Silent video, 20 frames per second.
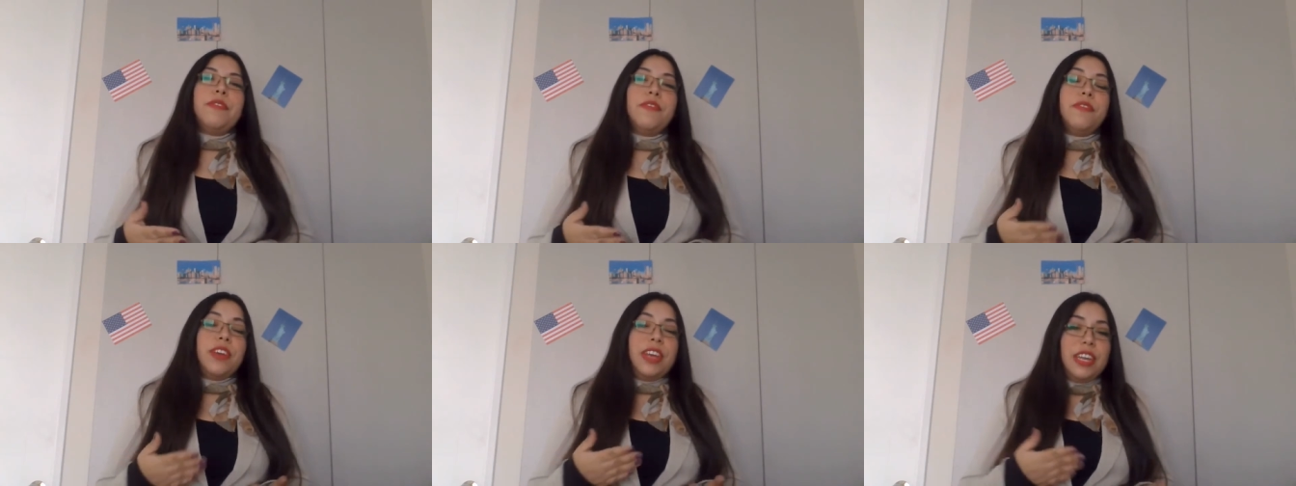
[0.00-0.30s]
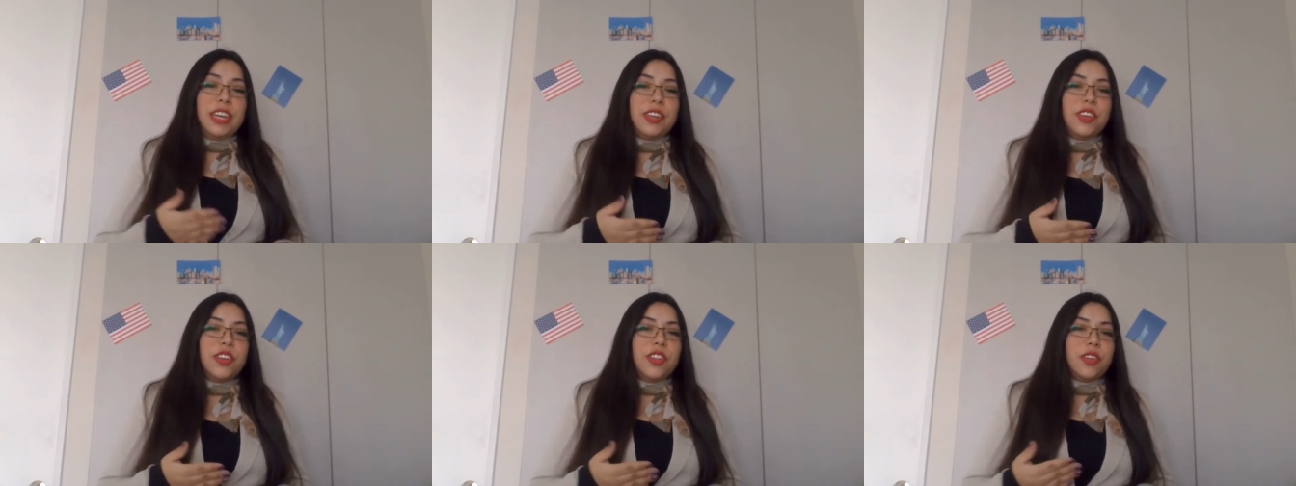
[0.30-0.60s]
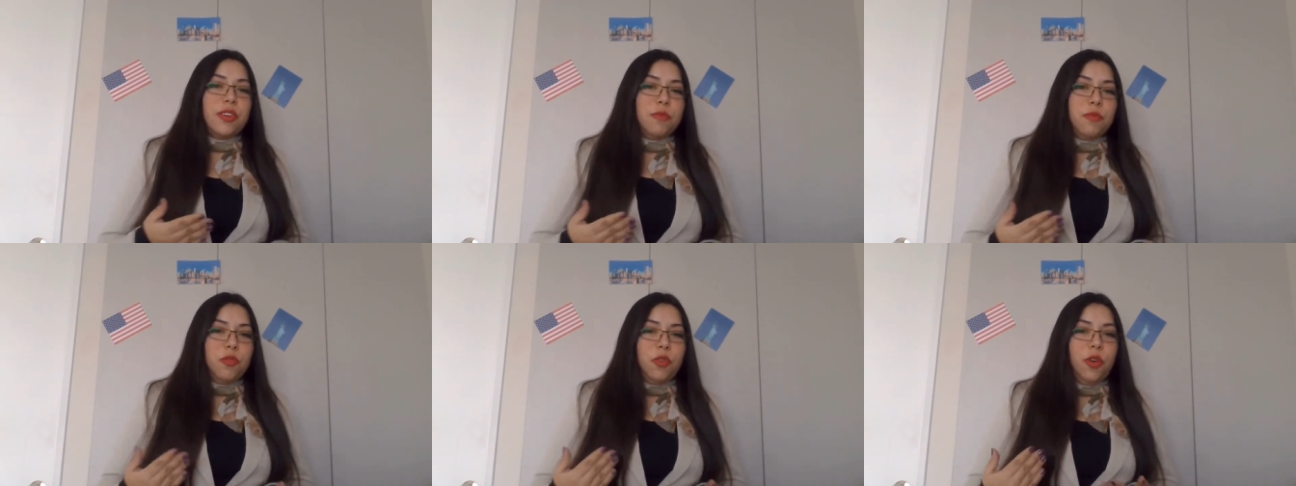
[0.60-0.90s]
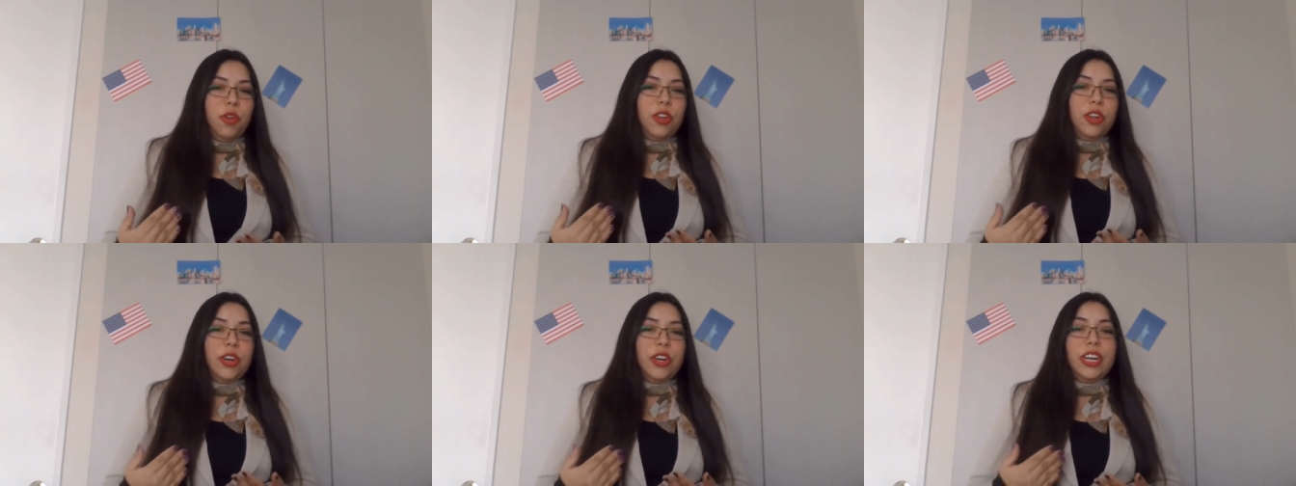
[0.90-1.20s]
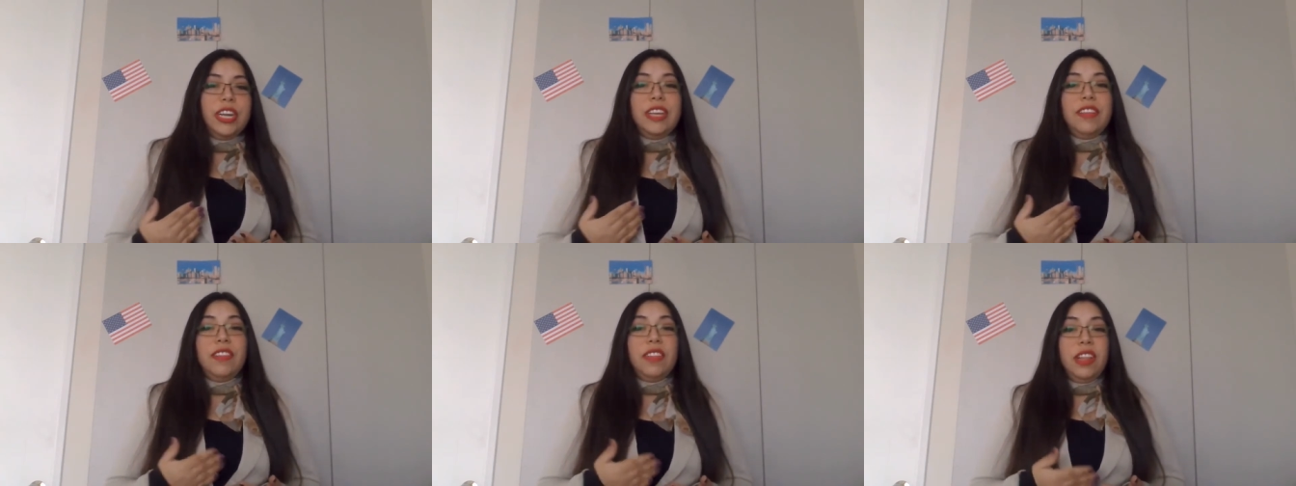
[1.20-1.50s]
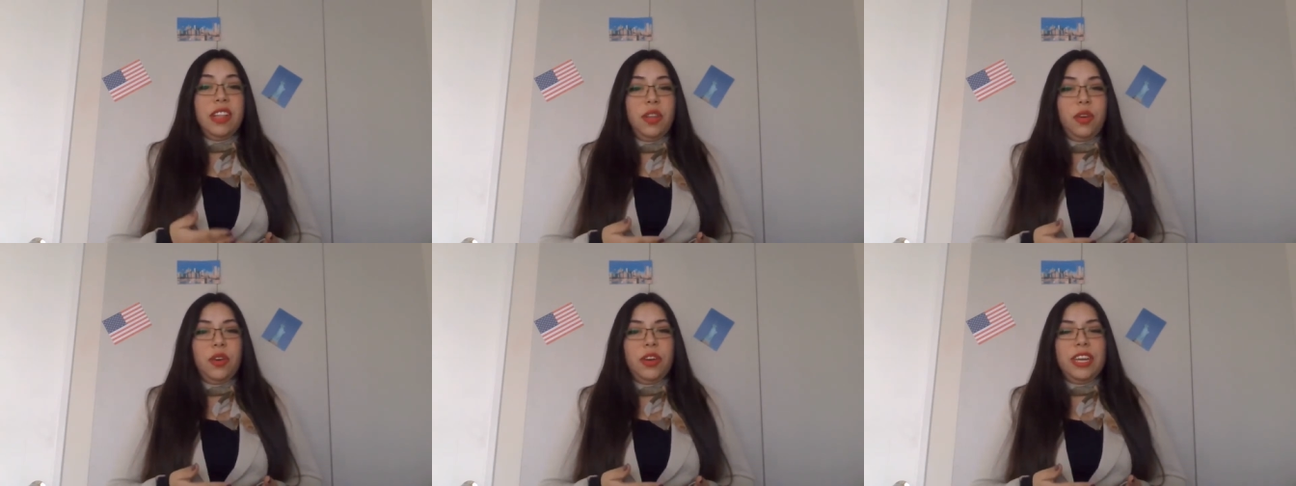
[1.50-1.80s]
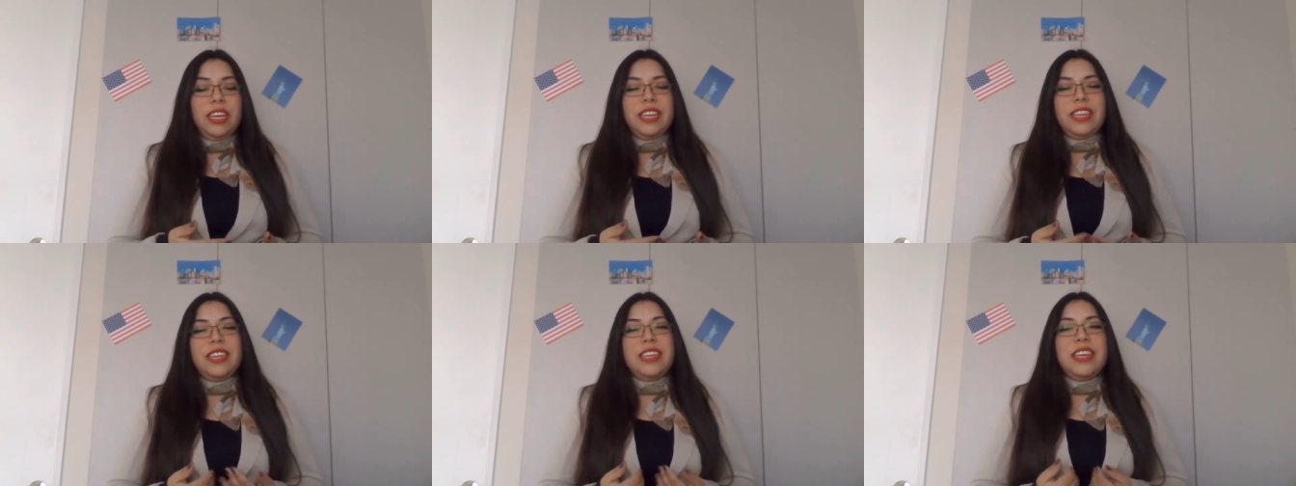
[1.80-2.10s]
financial controller in
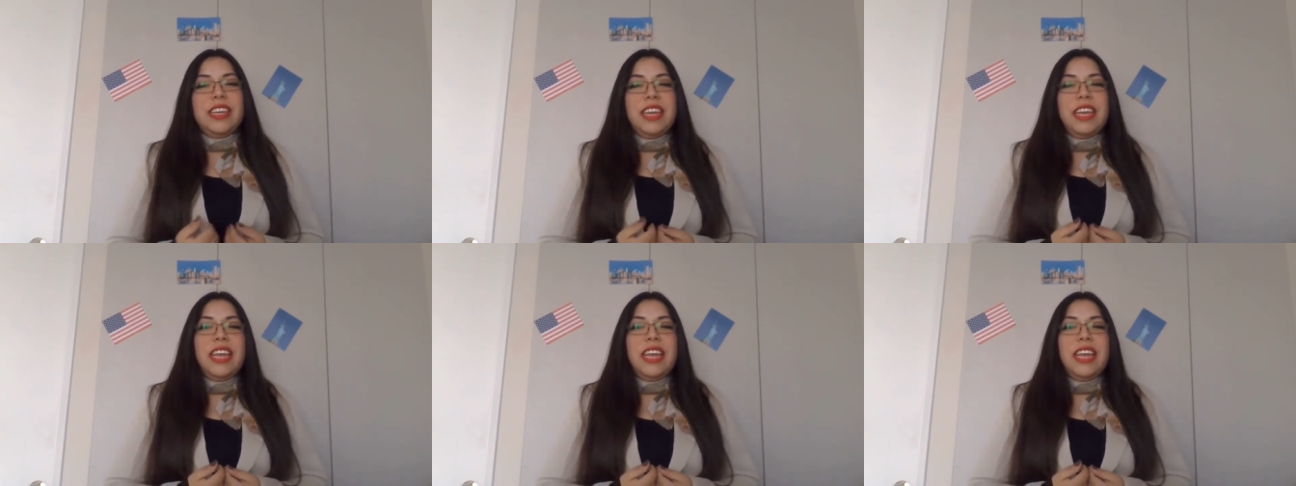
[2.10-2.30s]
Deloitte,